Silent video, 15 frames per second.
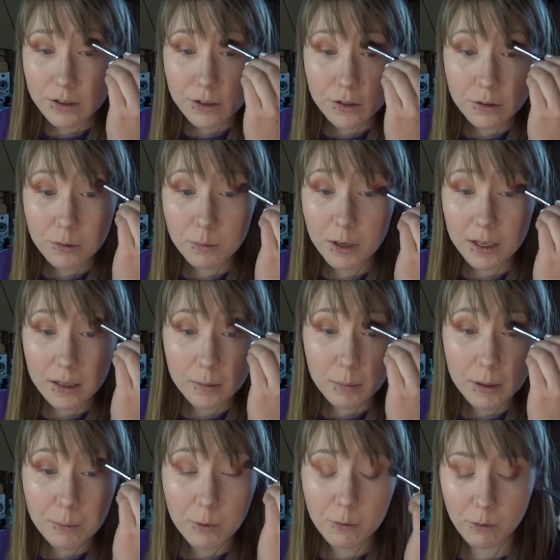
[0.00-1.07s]
too many
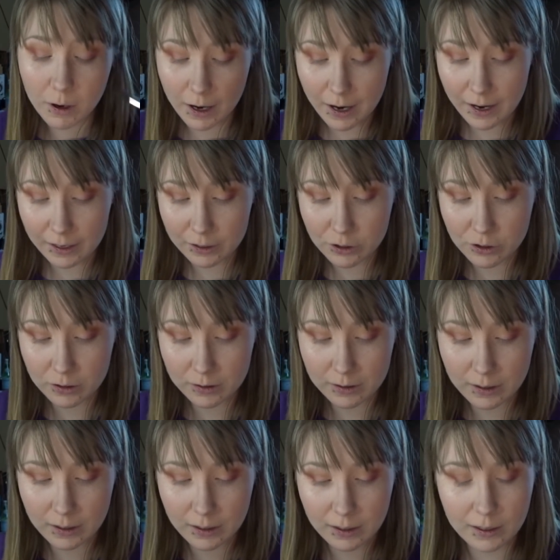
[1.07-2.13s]
people were
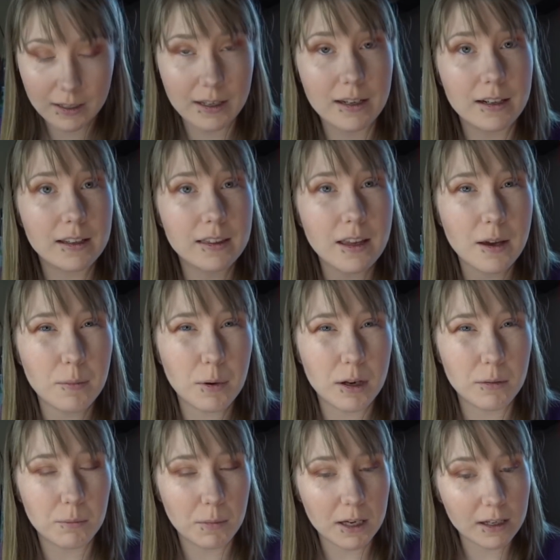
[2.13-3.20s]
actually eating them
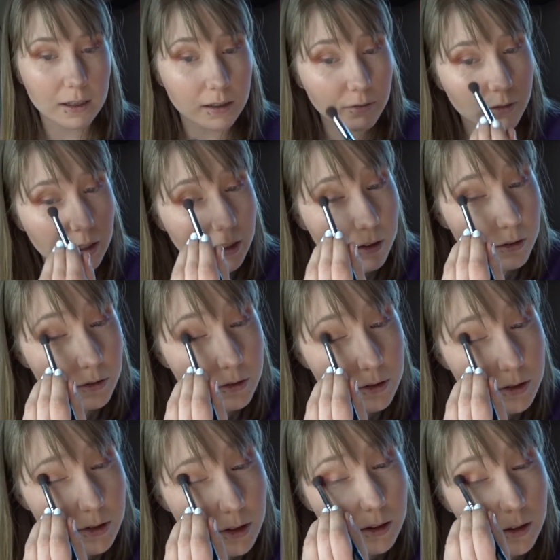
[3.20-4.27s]
and making
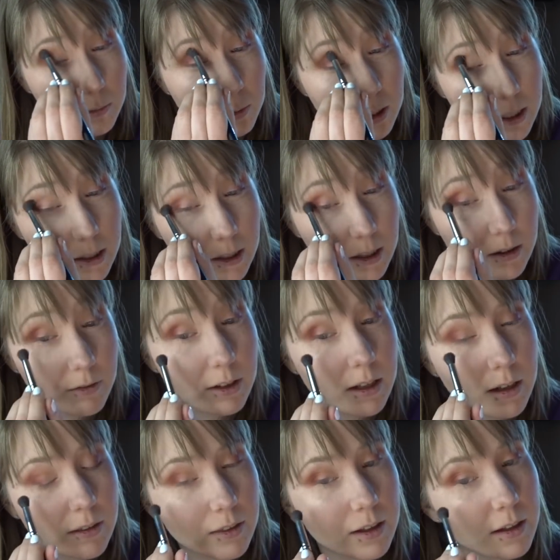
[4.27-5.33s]
videos in the beginning of
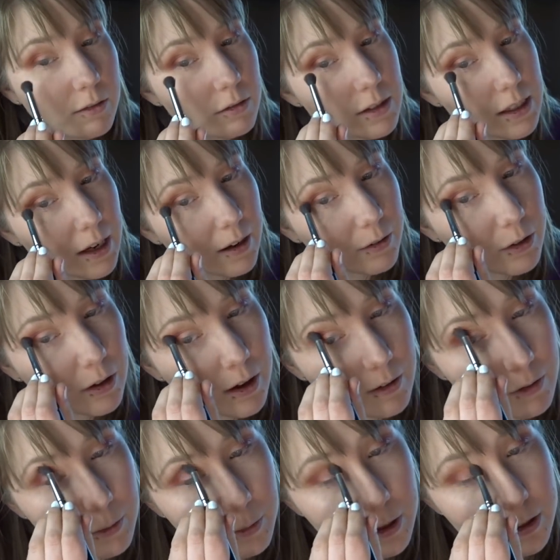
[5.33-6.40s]
it. I think it was after
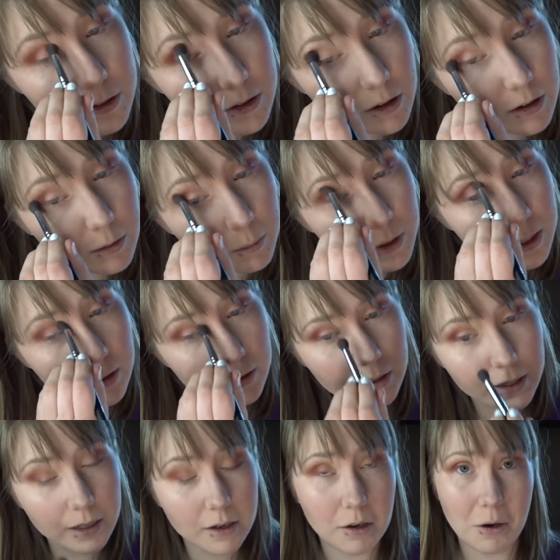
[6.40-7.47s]
everybody started being
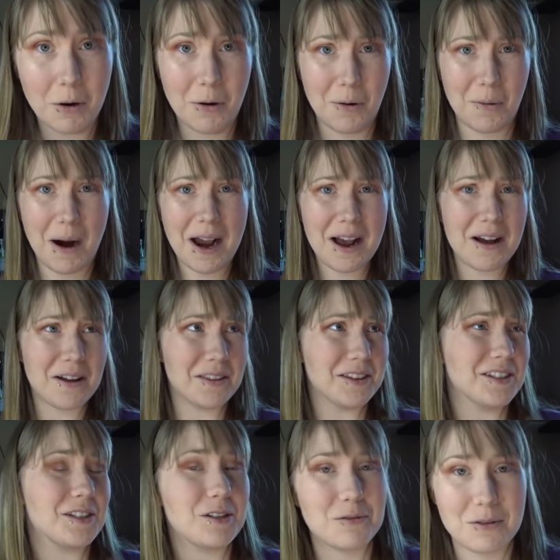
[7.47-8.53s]
like, wow,
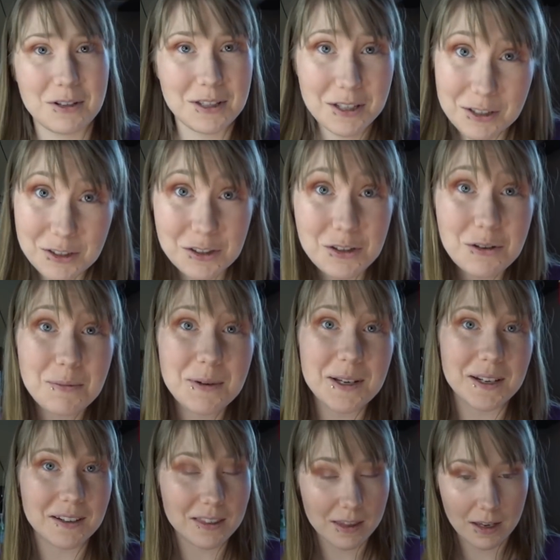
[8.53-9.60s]
this is really
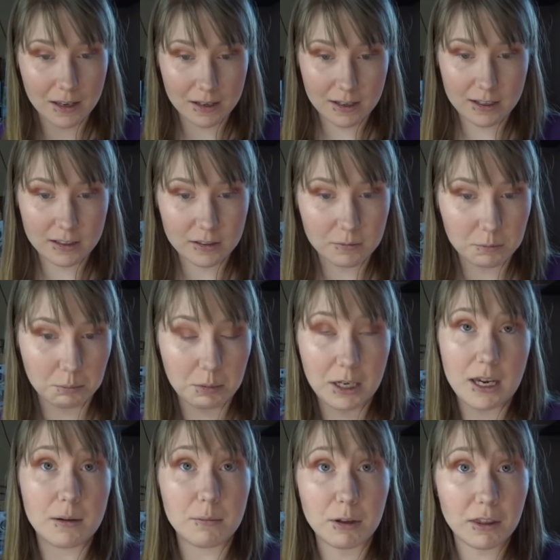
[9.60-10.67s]
stupid, that it
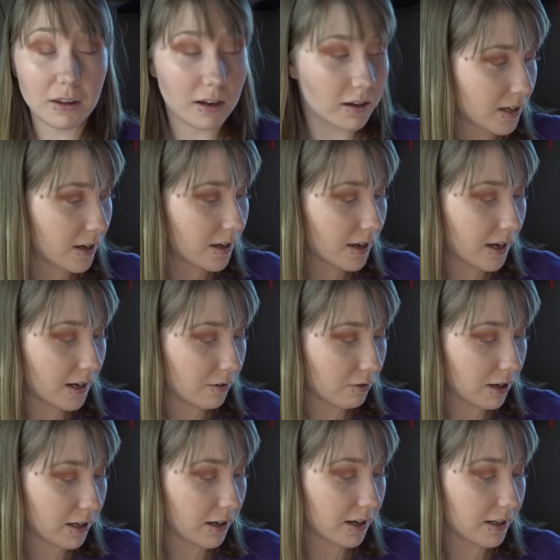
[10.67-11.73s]
became a thing.
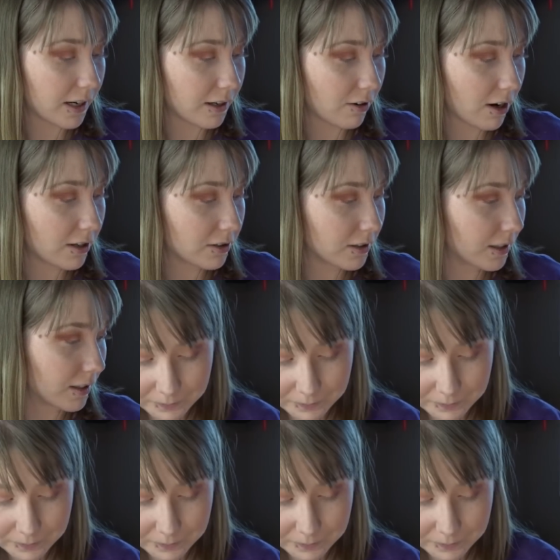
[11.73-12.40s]
Anyway, I digress.